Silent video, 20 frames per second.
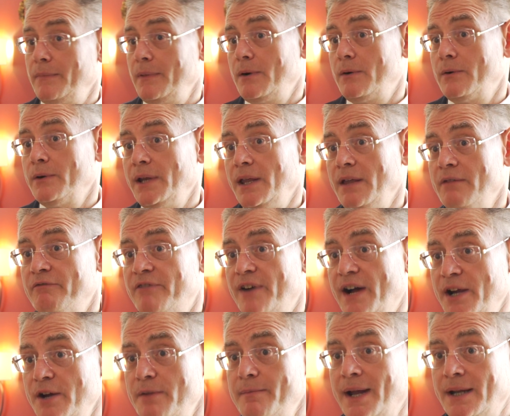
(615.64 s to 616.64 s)
on
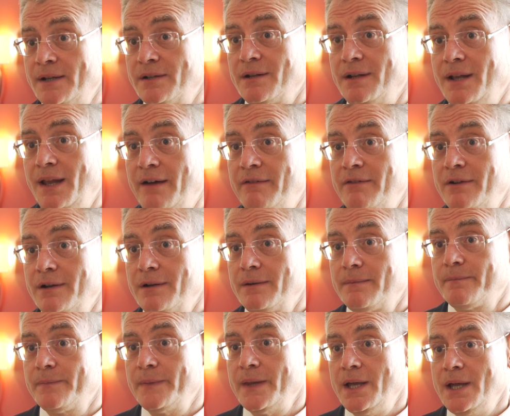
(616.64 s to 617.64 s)
environmental level,
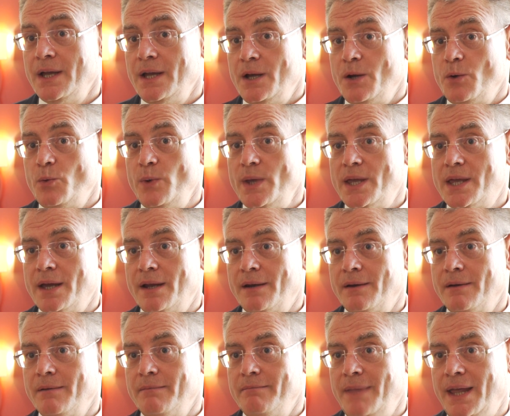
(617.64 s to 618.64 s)
we
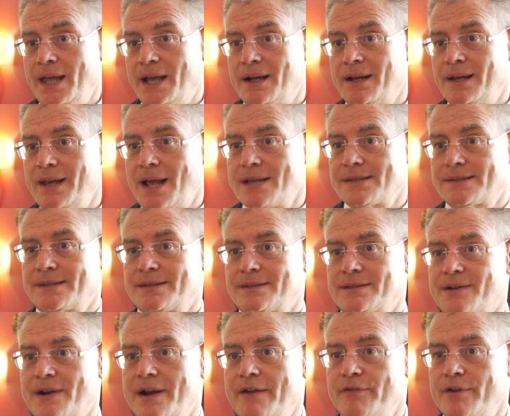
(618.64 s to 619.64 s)
can make less
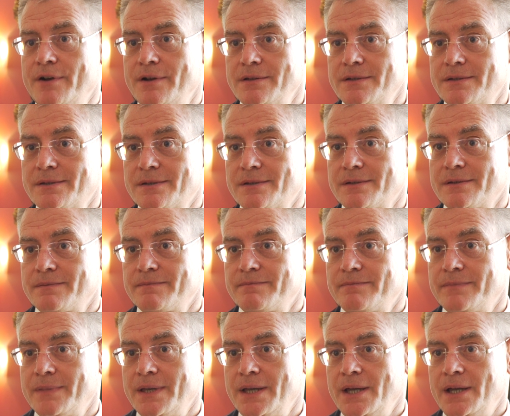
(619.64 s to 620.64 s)
travels
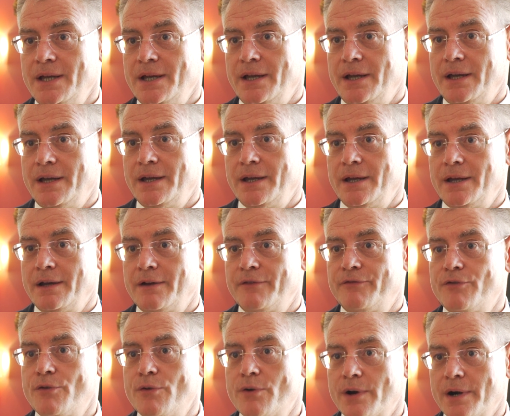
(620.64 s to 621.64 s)

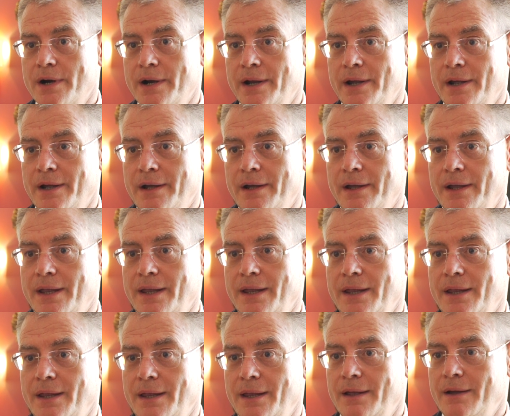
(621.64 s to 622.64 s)

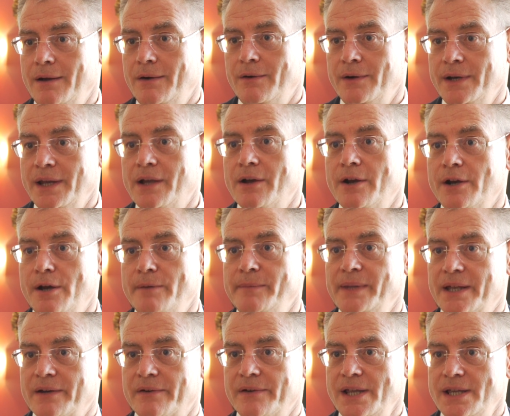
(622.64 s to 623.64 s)
on
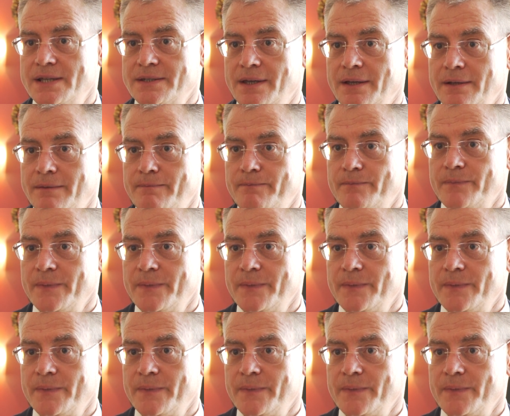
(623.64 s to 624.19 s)
economic reason,